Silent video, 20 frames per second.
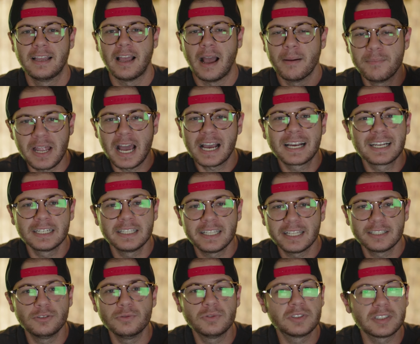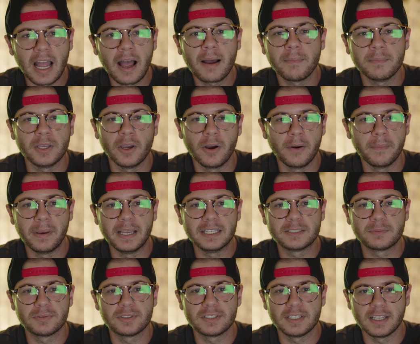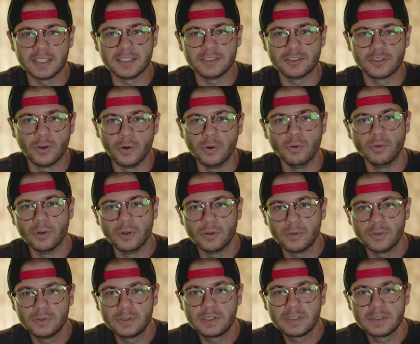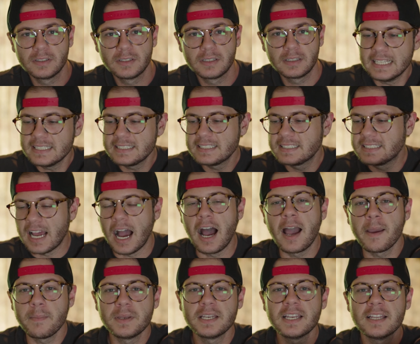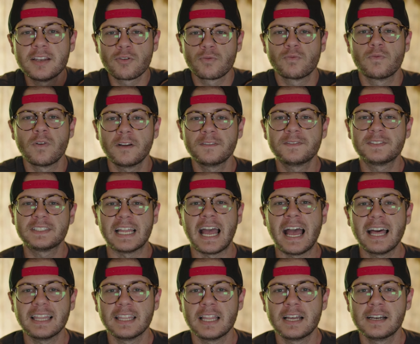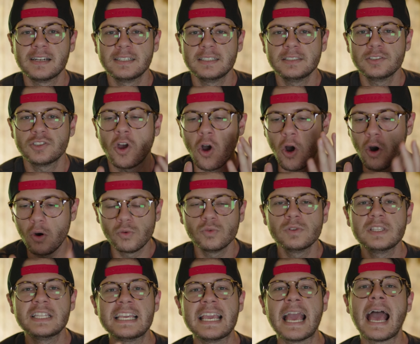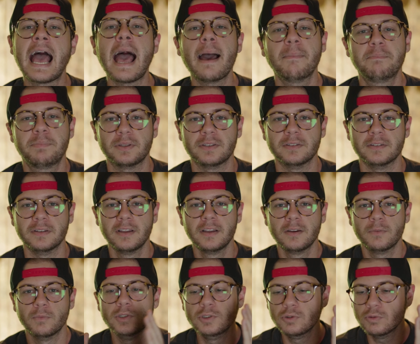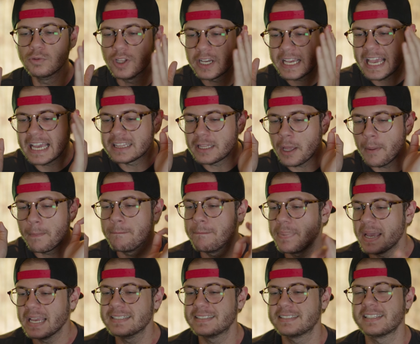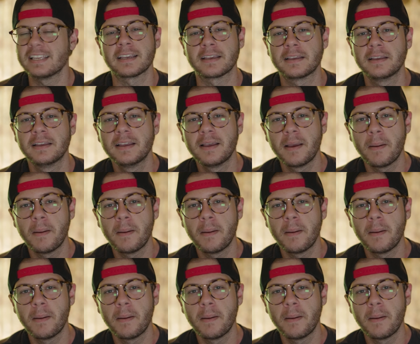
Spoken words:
I'm not going to let you stop me on base percentage, gurus. These diamond in the rough stat lines only happen when you look at the basic